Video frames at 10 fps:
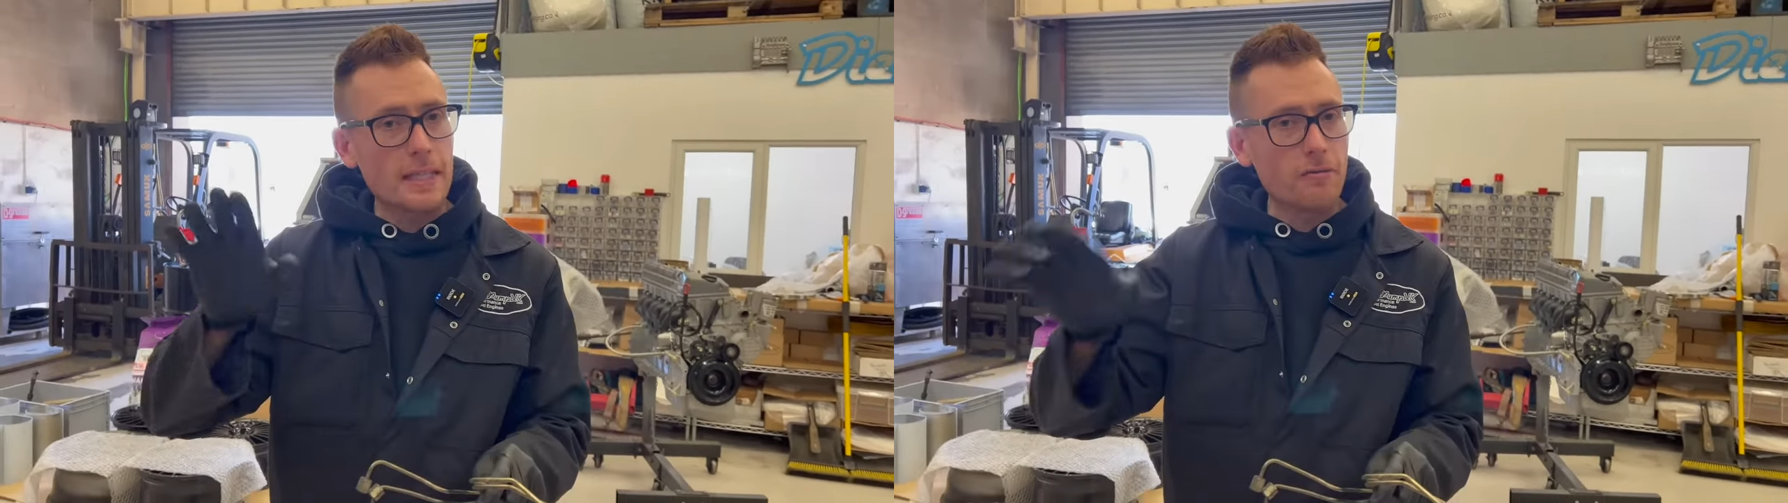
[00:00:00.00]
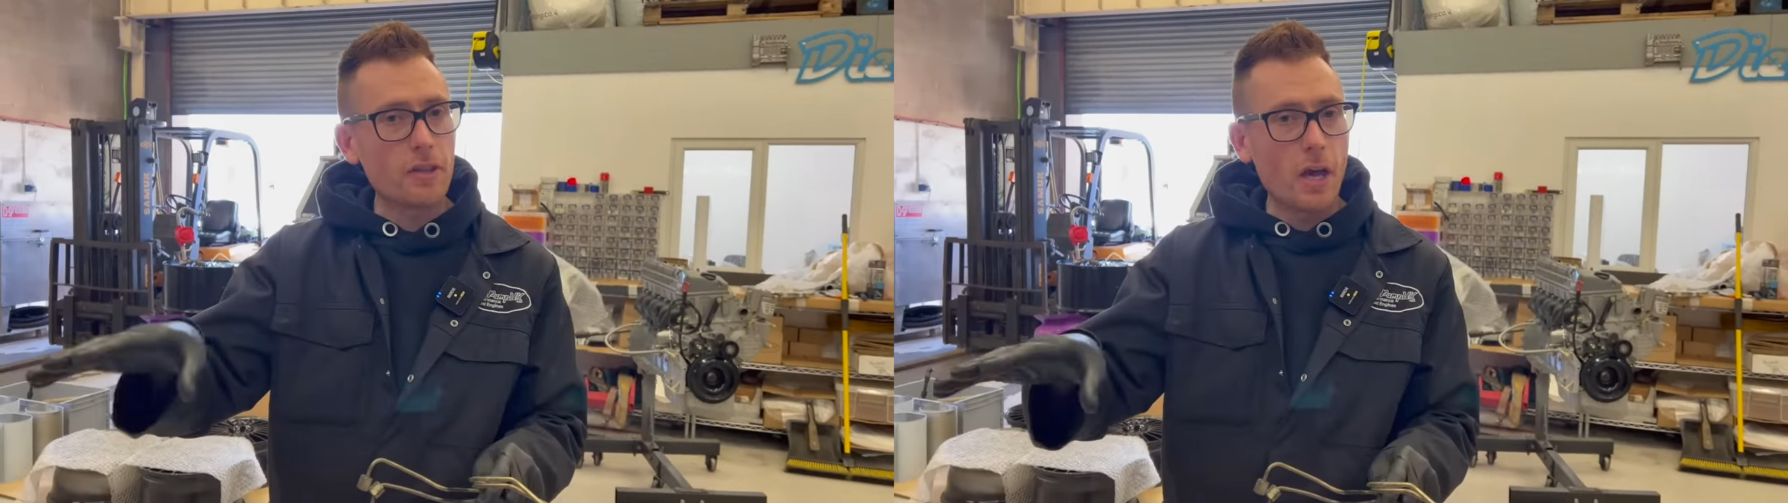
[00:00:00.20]

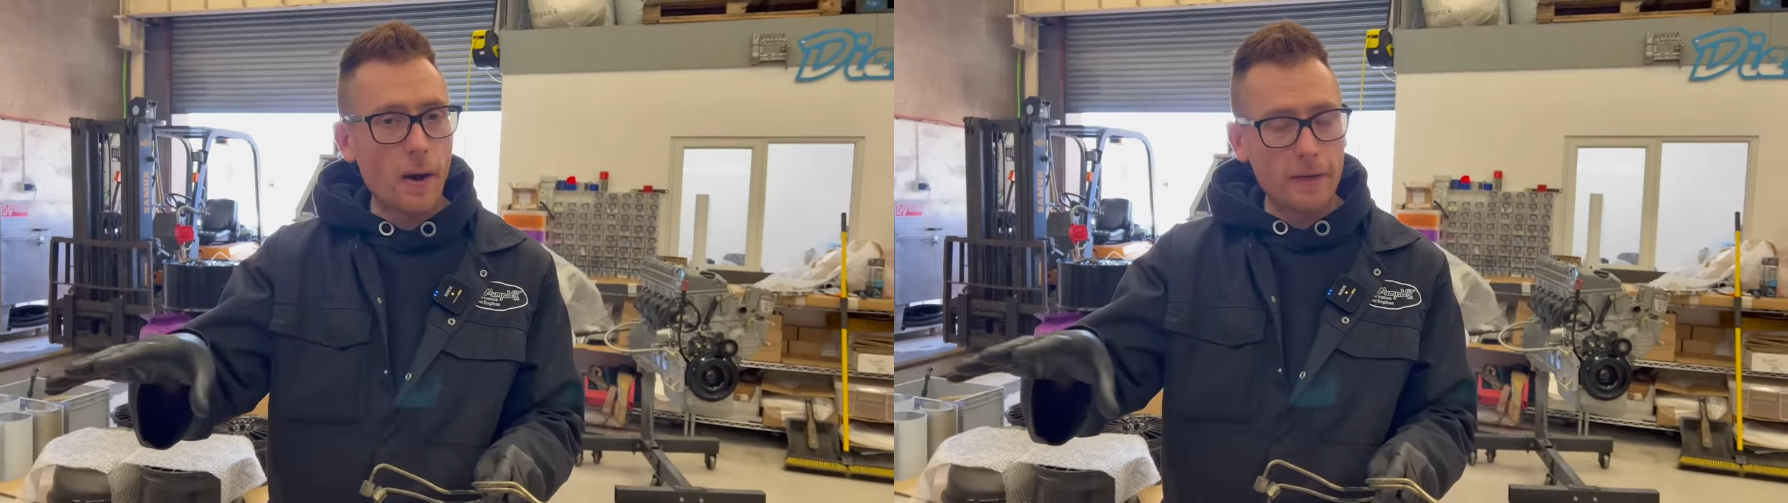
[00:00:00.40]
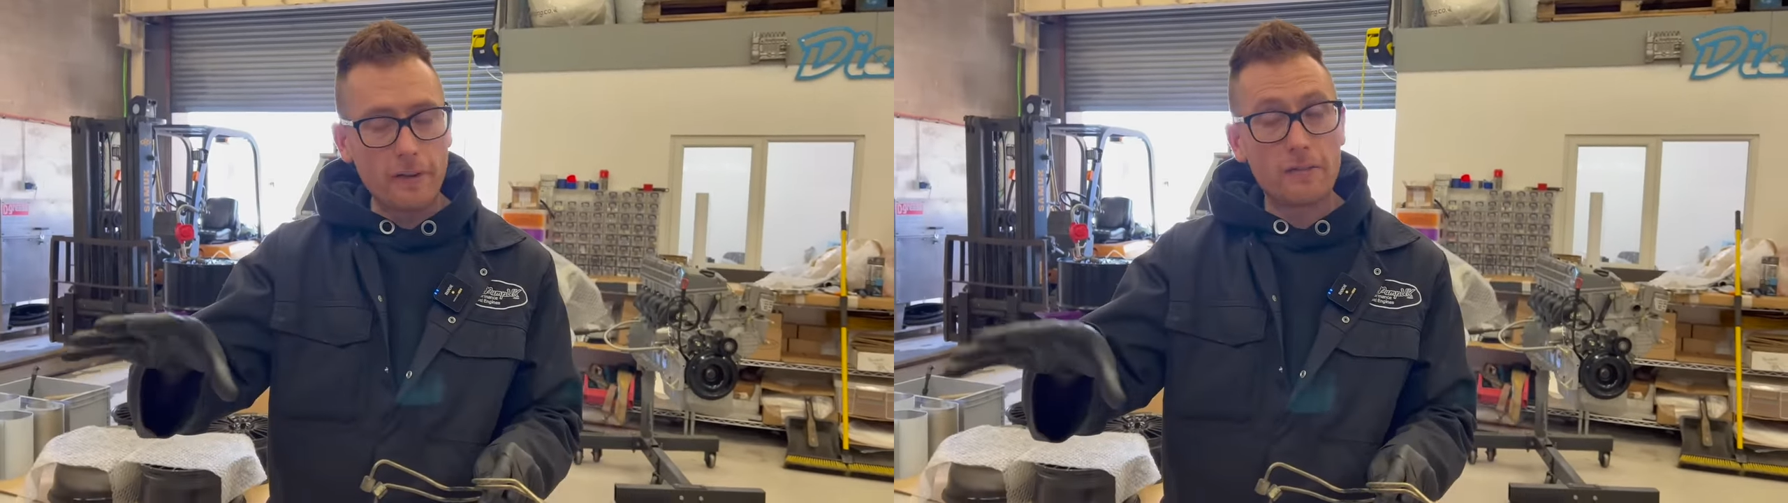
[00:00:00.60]
even though
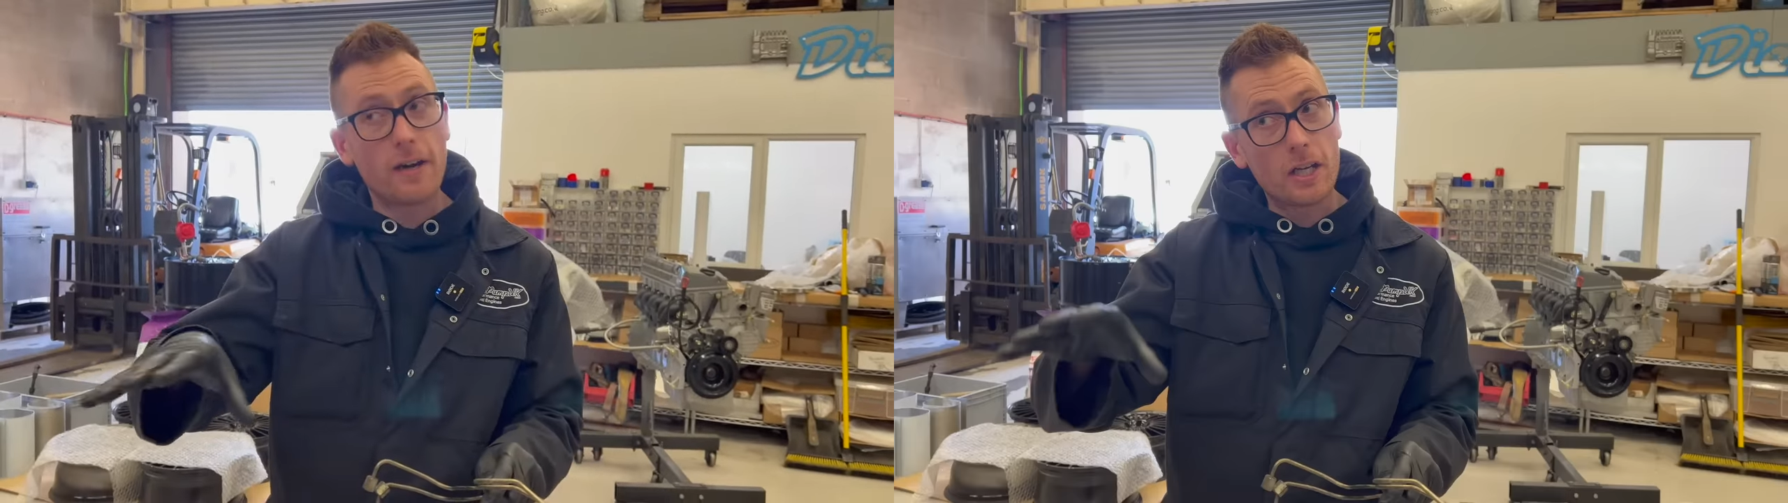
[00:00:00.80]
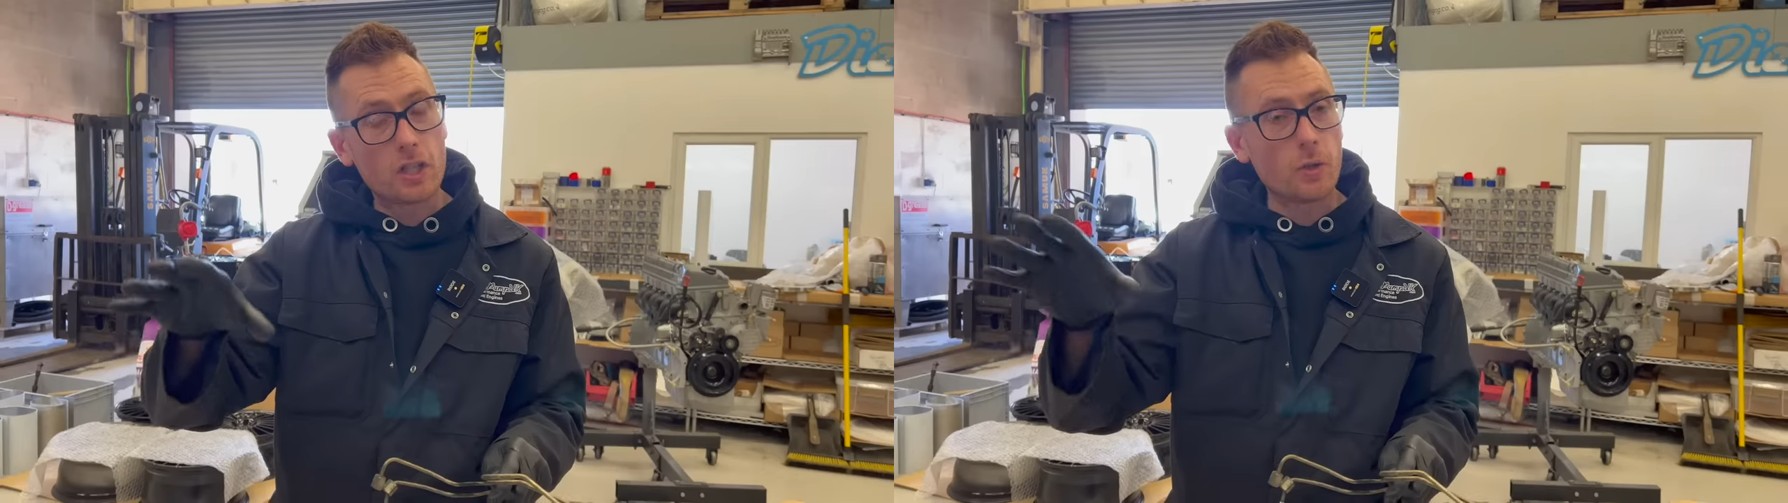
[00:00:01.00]
I've
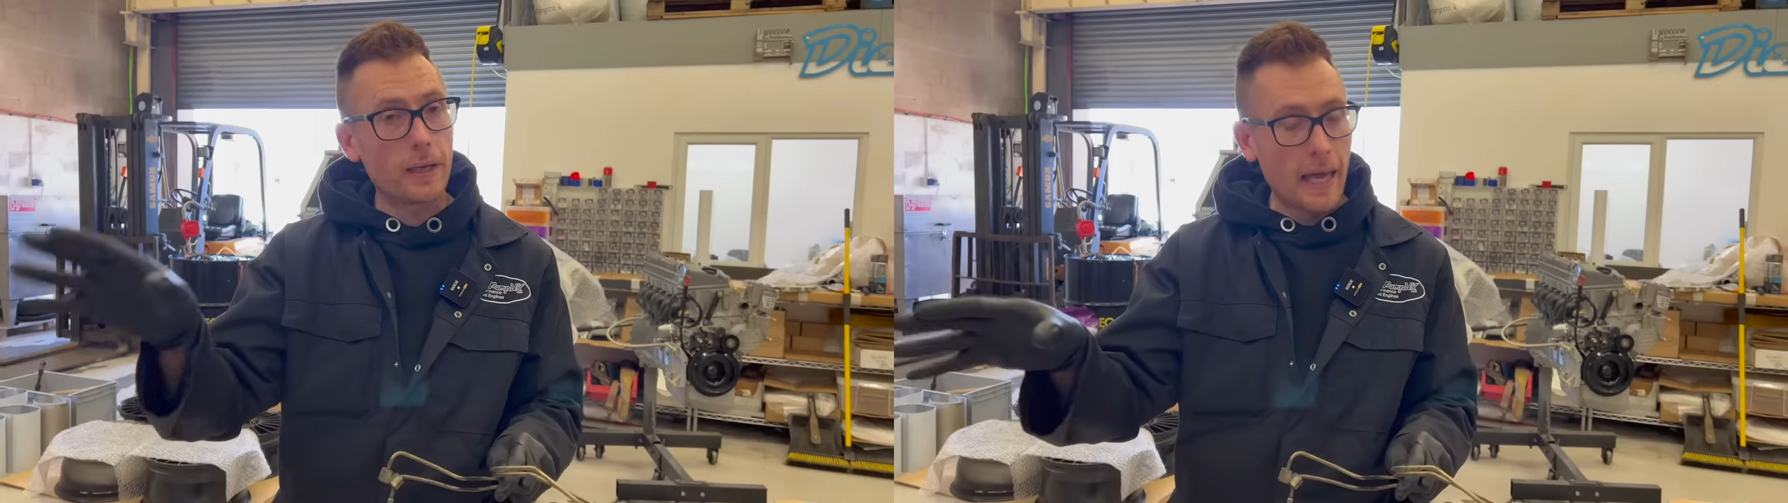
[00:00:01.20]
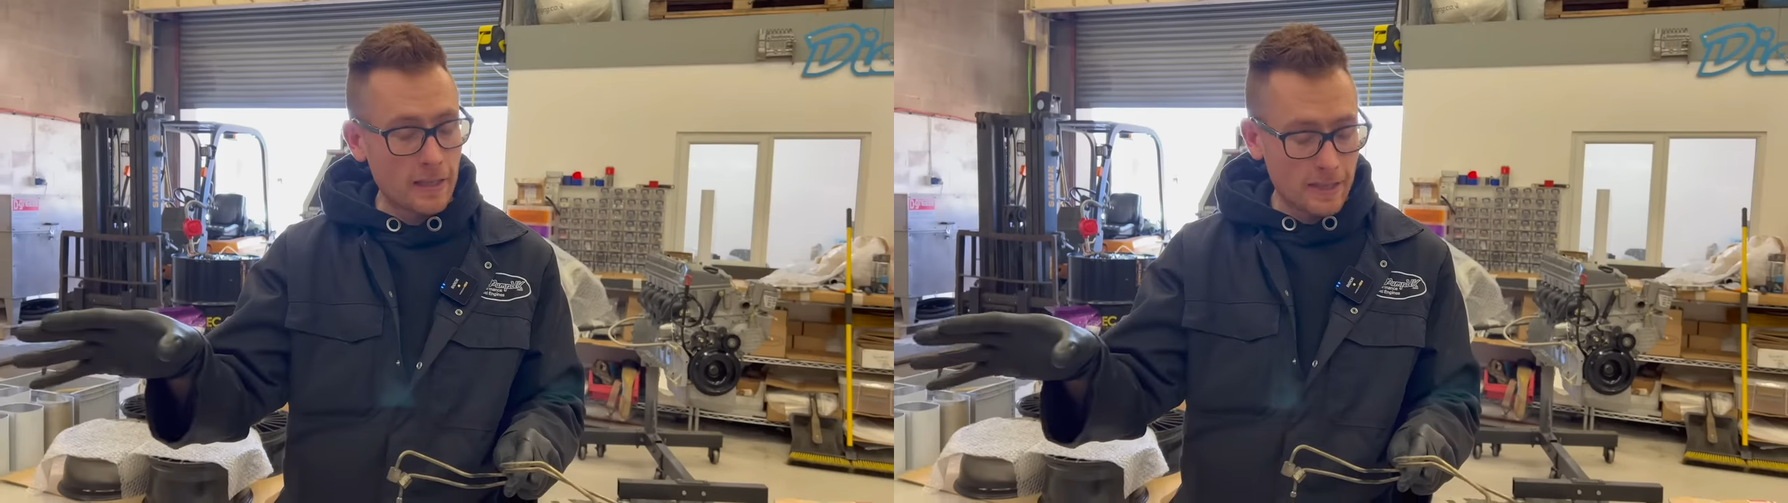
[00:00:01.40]
advised you
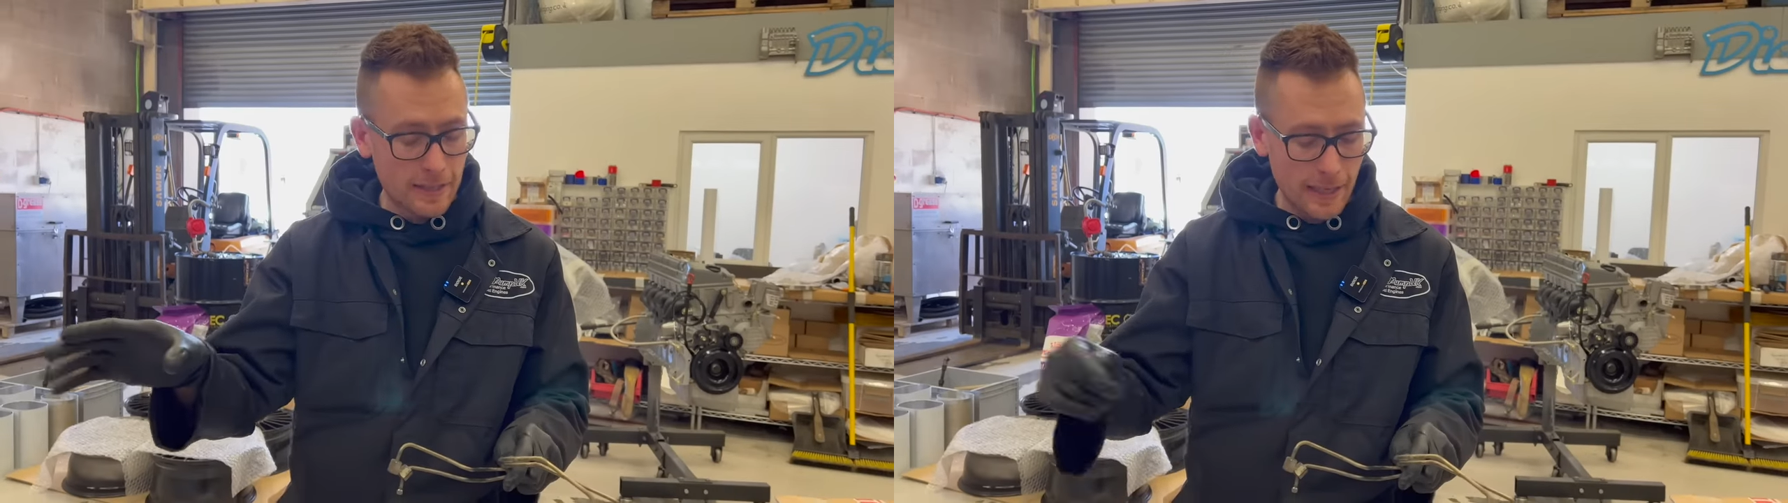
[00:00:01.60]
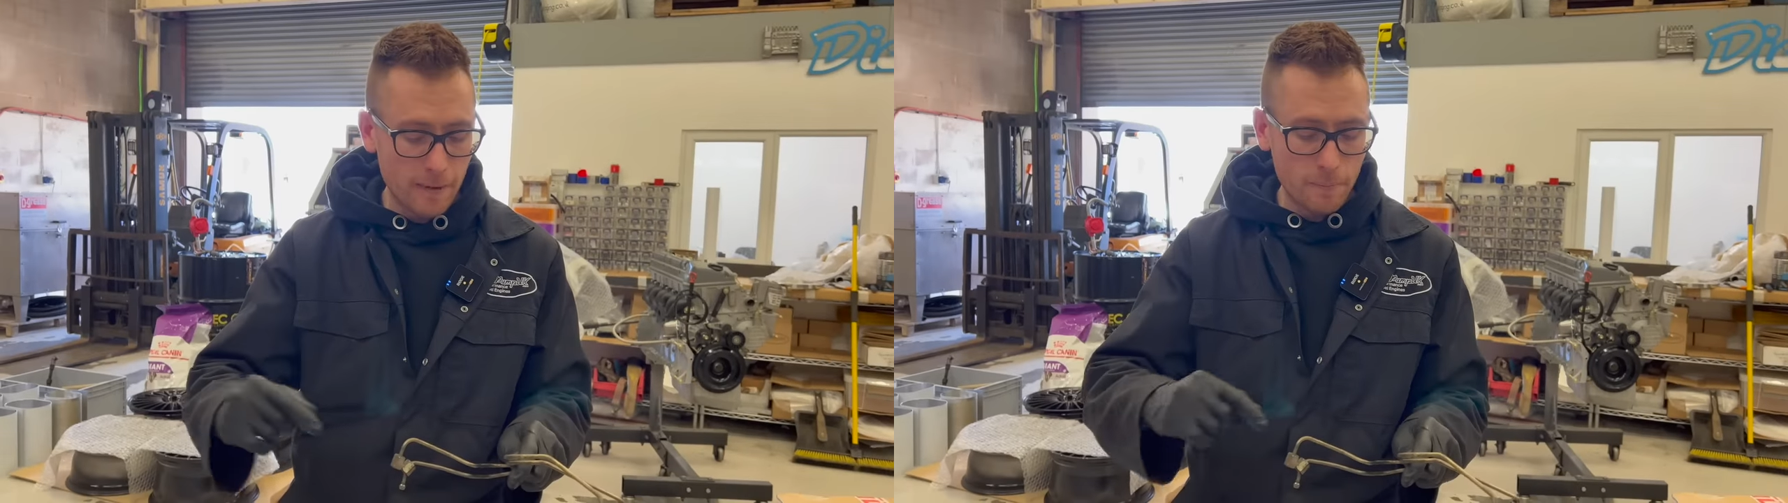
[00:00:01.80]
against
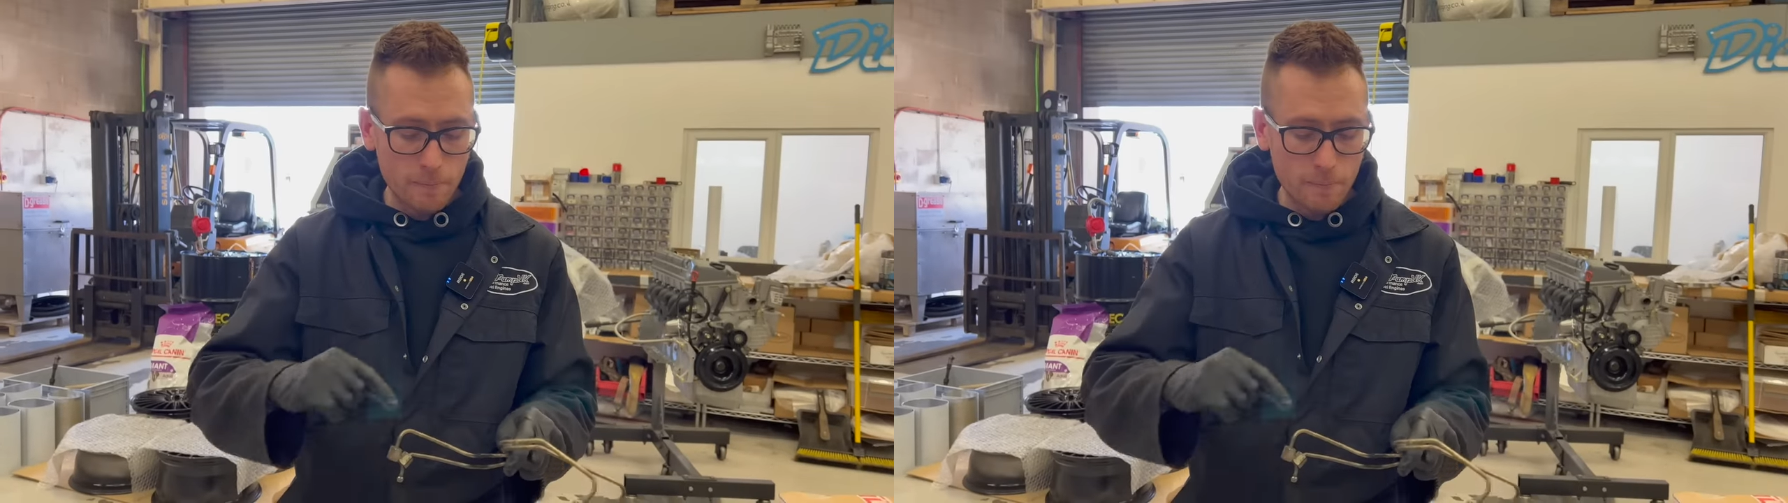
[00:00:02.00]
it,